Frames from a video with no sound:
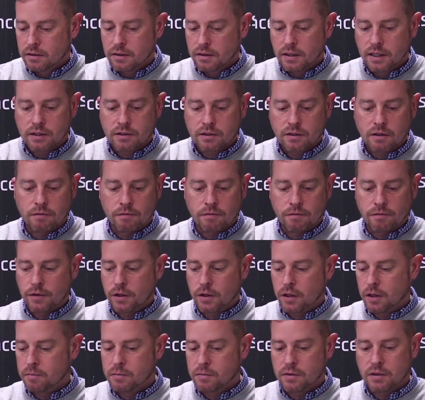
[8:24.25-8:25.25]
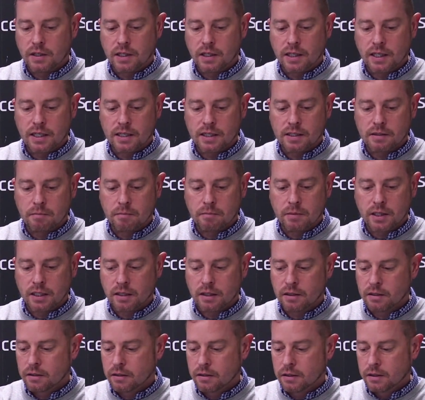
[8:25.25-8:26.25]
So this confirms that it is
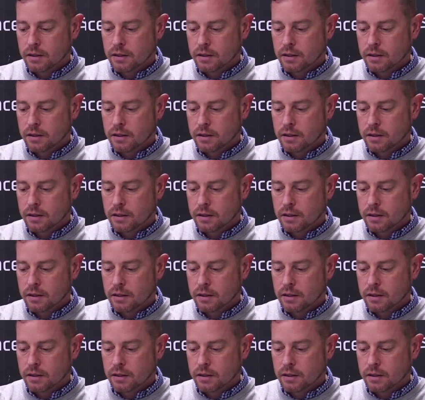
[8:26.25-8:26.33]
me.